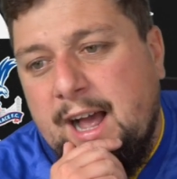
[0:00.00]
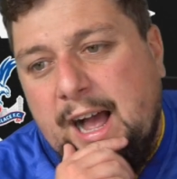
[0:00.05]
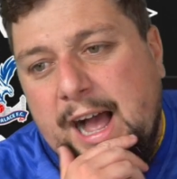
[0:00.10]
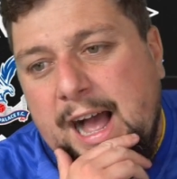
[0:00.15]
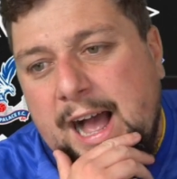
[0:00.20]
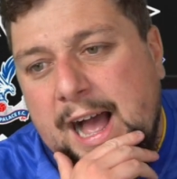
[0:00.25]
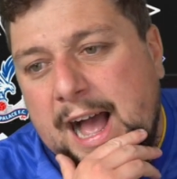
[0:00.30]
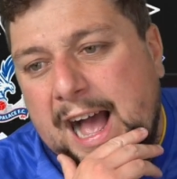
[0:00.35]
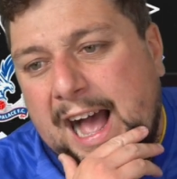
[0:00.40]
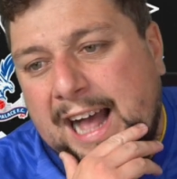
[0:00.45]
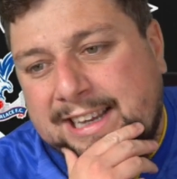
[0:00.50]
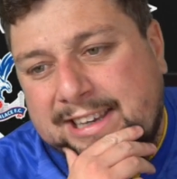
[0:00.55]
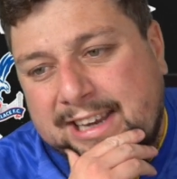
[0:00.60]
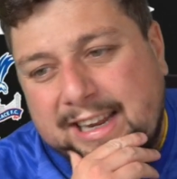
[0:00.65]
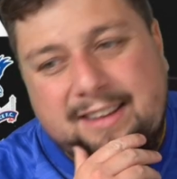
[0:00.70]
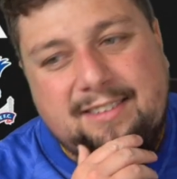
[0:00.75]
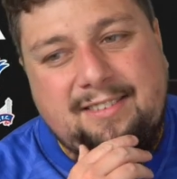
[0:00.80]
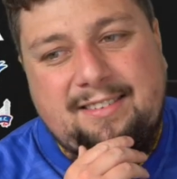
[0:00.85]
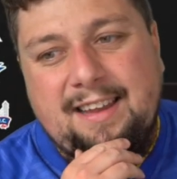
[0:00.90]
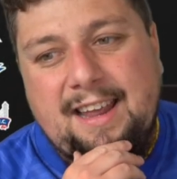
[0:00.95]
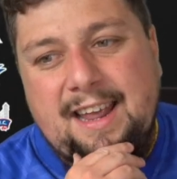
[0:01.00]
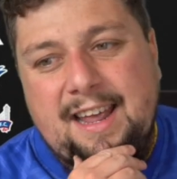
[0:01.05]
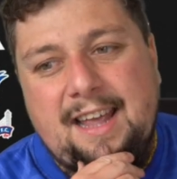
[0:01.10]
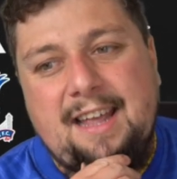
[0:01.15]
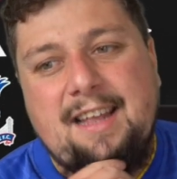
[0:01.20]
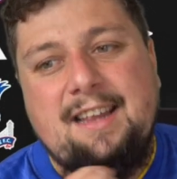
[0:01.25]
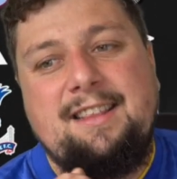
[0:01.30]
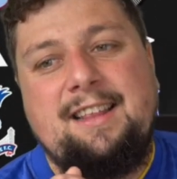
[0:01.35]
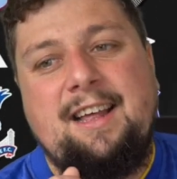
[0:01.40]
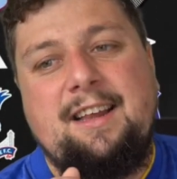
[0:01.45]
I did
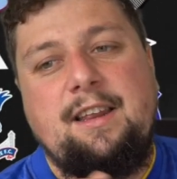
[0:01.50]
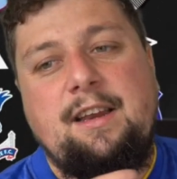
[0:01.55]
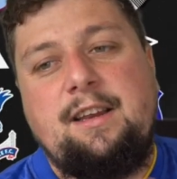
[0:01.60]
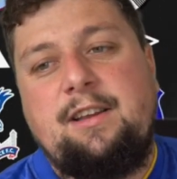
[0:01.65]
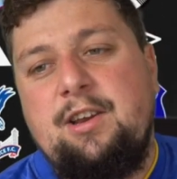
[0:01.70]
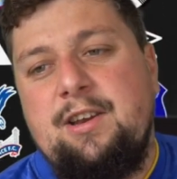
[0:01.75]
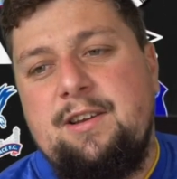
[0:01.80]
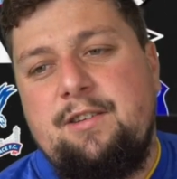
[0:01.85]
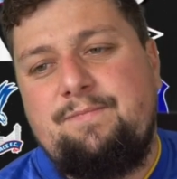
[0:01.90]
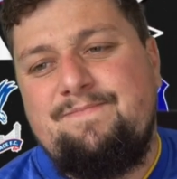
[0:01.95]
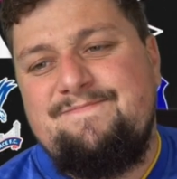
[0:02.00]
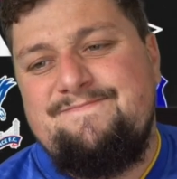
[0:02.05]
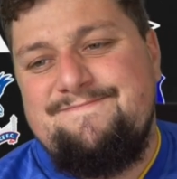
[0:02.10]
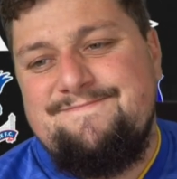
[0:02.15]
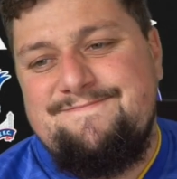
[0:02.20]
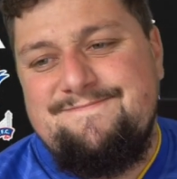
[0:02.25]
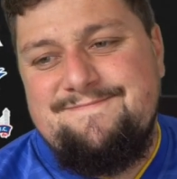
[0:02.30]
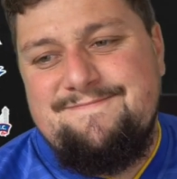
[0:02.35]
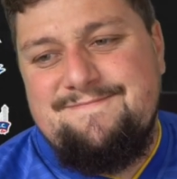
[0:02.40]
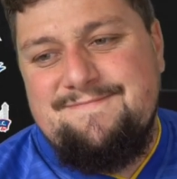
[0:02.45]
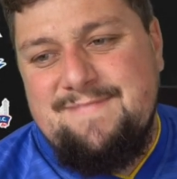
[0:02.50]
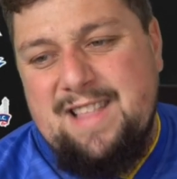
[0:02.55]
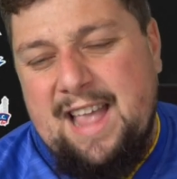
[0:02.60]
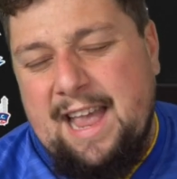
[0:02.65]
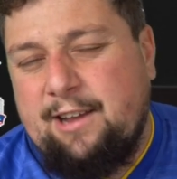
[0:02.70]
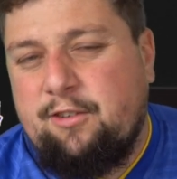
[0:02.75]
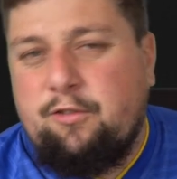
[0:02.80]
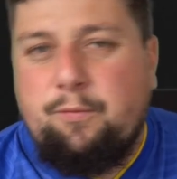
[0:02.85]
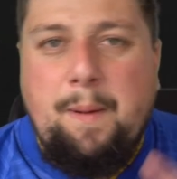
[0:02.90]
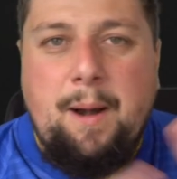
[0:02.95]
say that they didn't
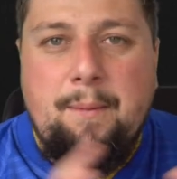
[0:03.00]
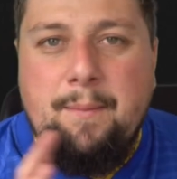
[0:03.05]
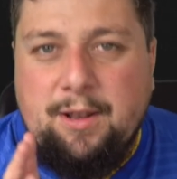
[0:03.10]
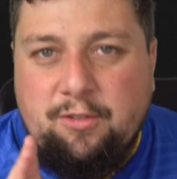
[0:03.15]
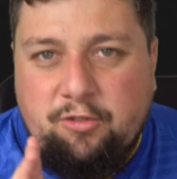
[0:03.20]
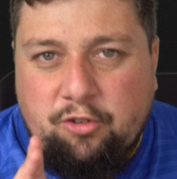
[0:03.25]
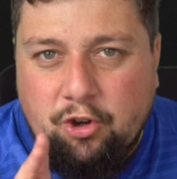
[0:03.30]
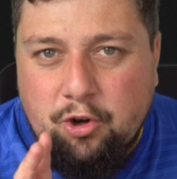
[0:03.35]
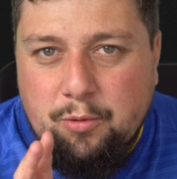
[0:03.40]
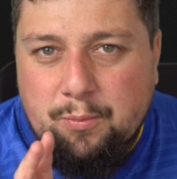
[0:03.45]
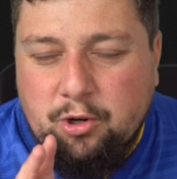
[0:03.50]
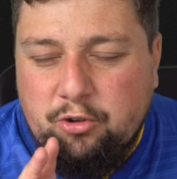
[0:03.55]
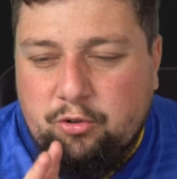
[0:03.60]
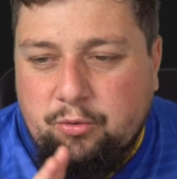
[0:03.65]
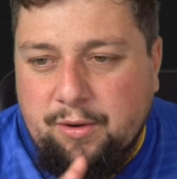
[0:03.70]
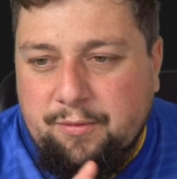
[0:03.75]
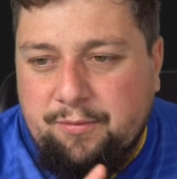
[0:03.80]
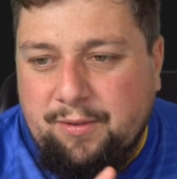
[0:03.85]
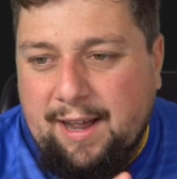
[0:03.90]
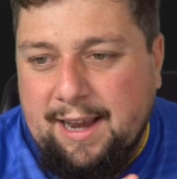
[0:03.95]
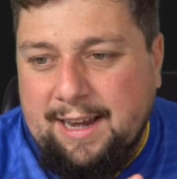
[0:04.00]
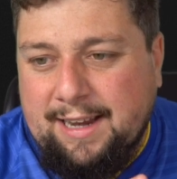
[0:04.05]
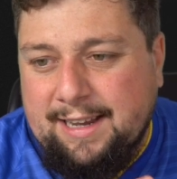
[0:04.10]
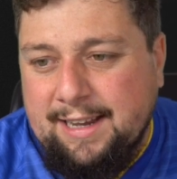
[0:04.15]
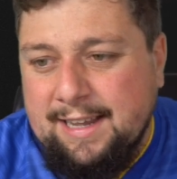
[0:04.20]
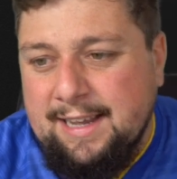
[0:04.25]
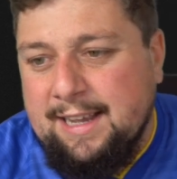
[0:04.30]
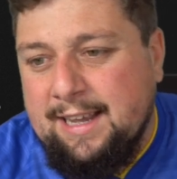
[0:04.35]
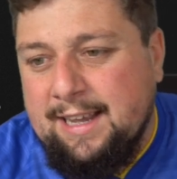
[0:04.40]
experiment too much with like